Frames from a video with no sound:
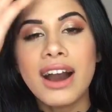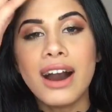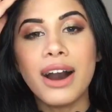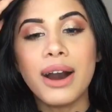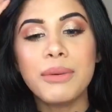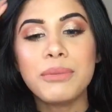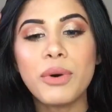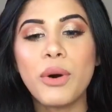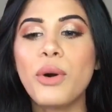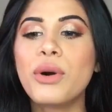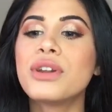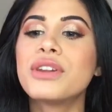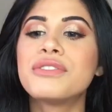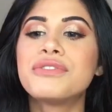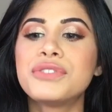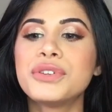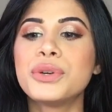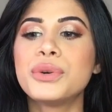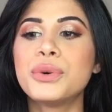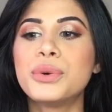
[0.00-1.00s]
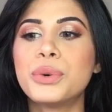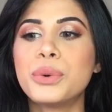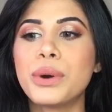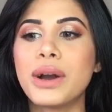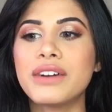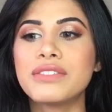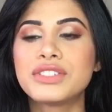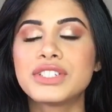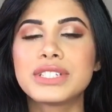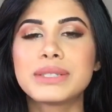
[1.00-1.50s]
All of you who
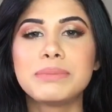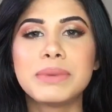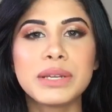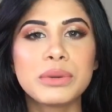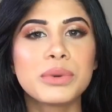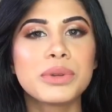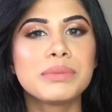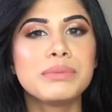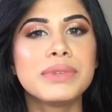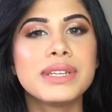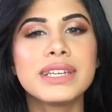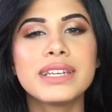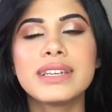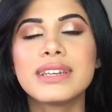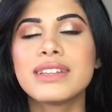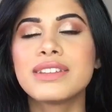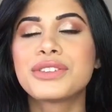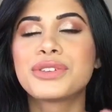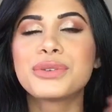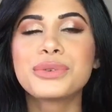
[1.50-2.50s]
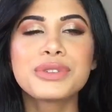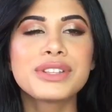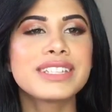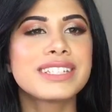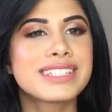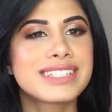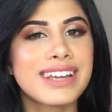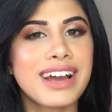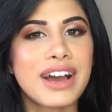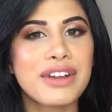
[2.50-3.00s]
have just been with me through the
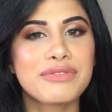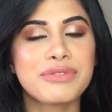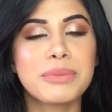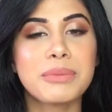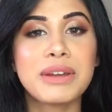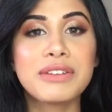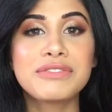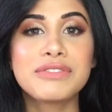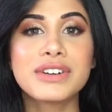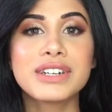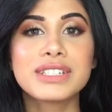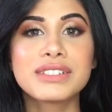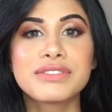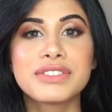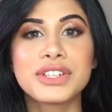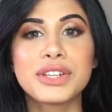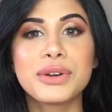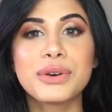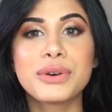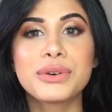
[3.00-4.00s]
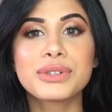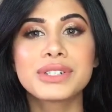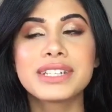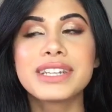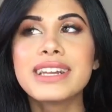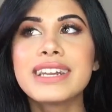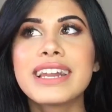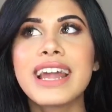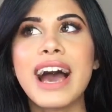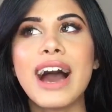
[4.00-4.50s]
start from my first video
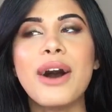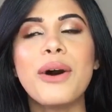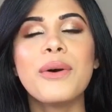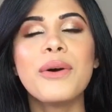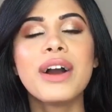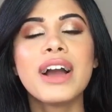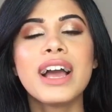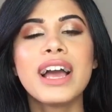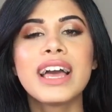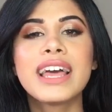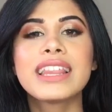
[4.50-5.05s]
till now,